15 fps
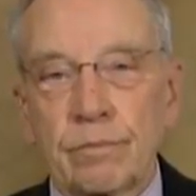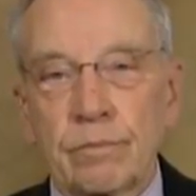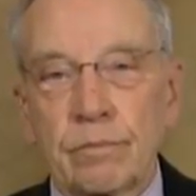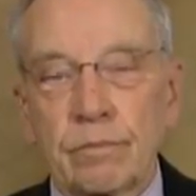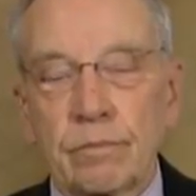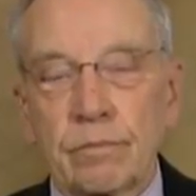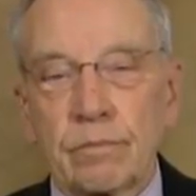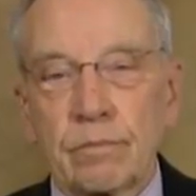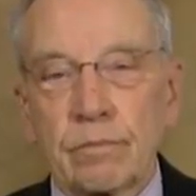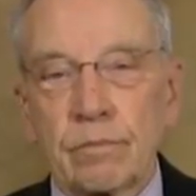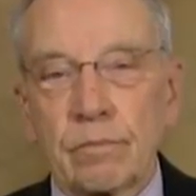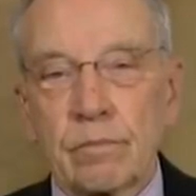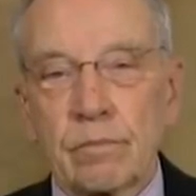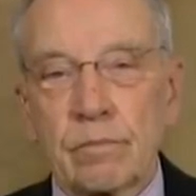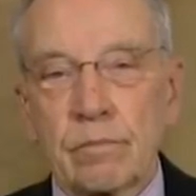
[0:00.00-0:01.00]

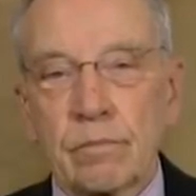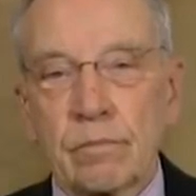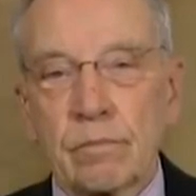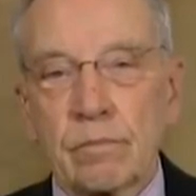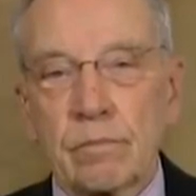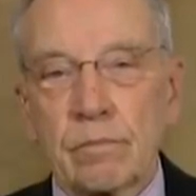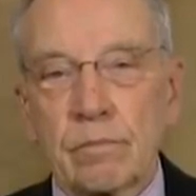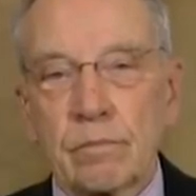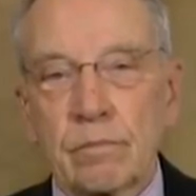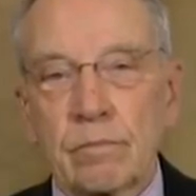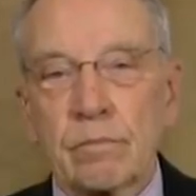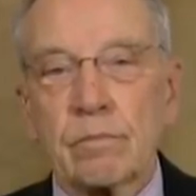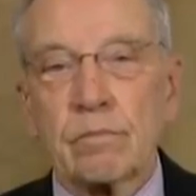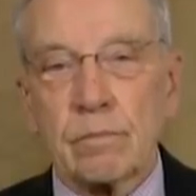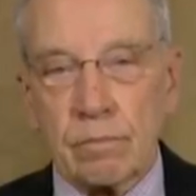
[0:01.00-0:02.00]

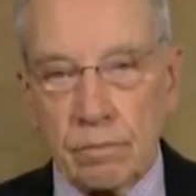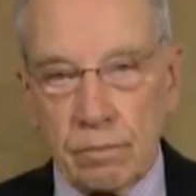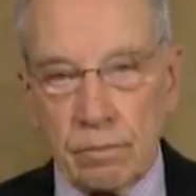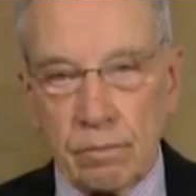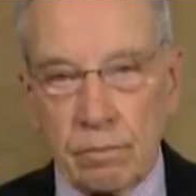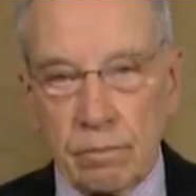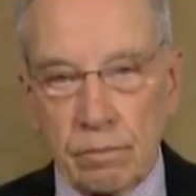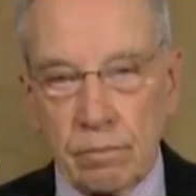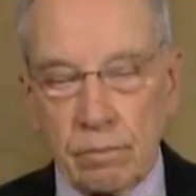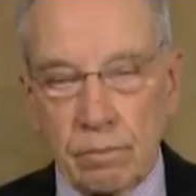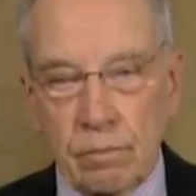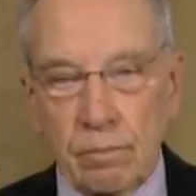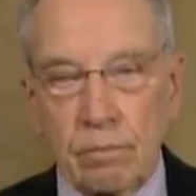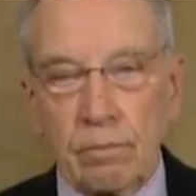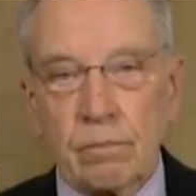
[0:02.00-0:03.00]

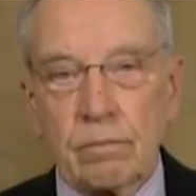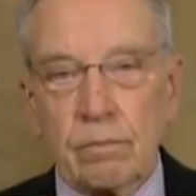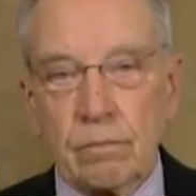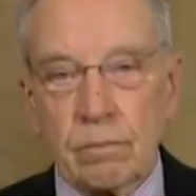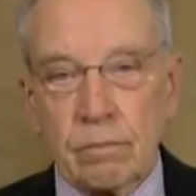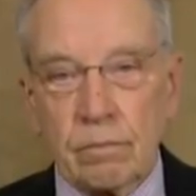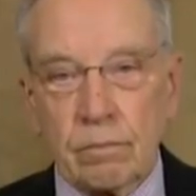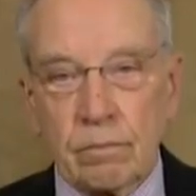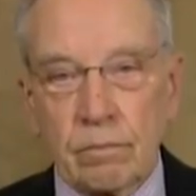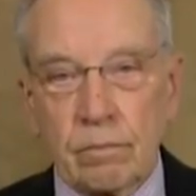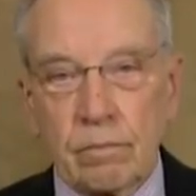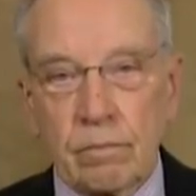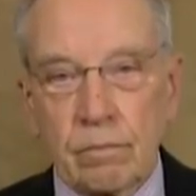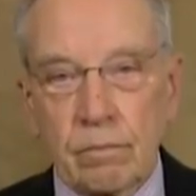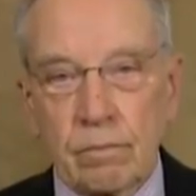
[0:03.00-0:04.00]

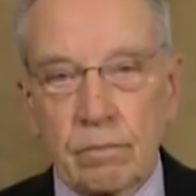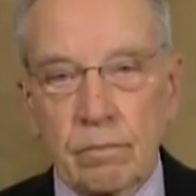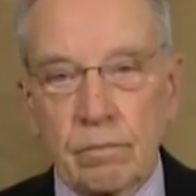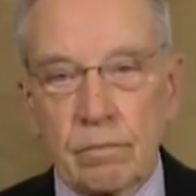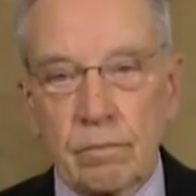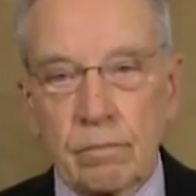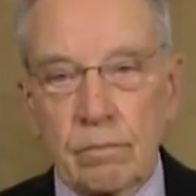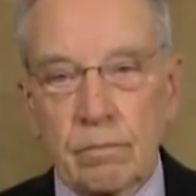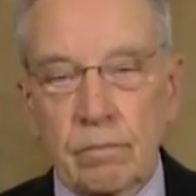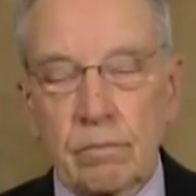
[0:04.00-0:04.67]
(not speaking)